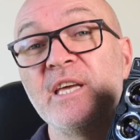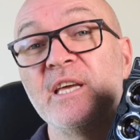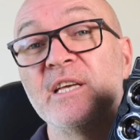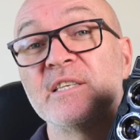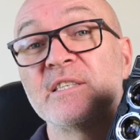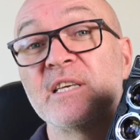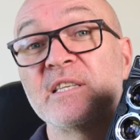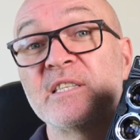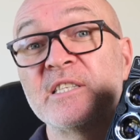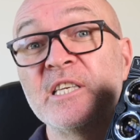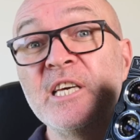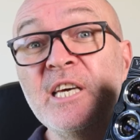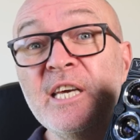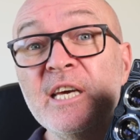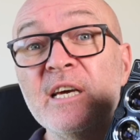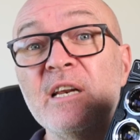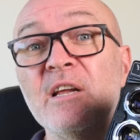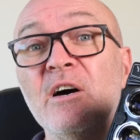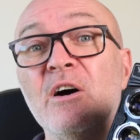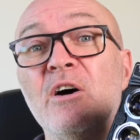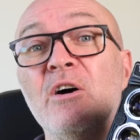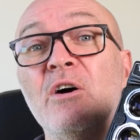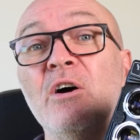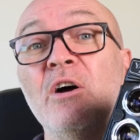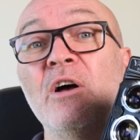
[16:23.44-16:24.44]
It's a
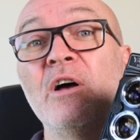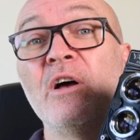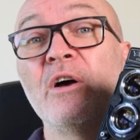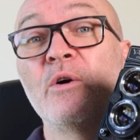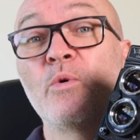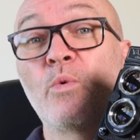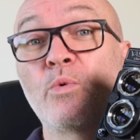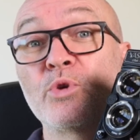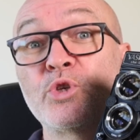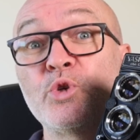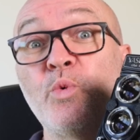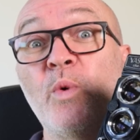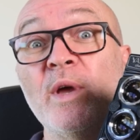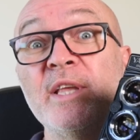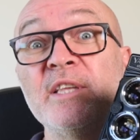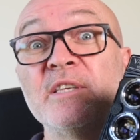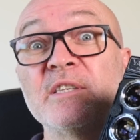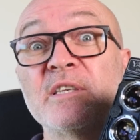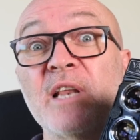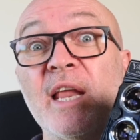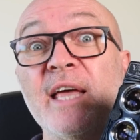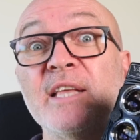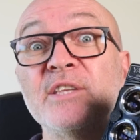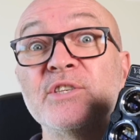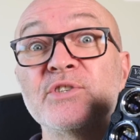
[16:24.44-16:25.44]
TLR or twins
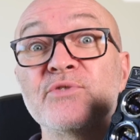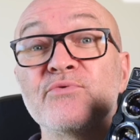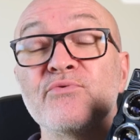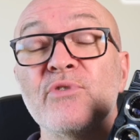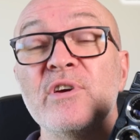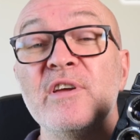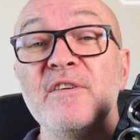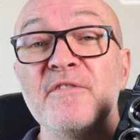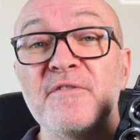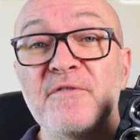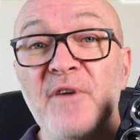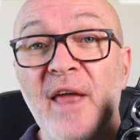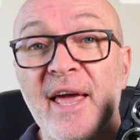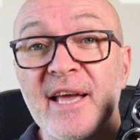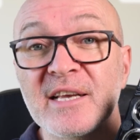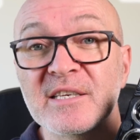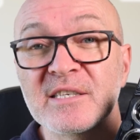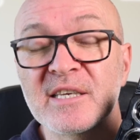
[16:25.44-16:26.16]
lens reflex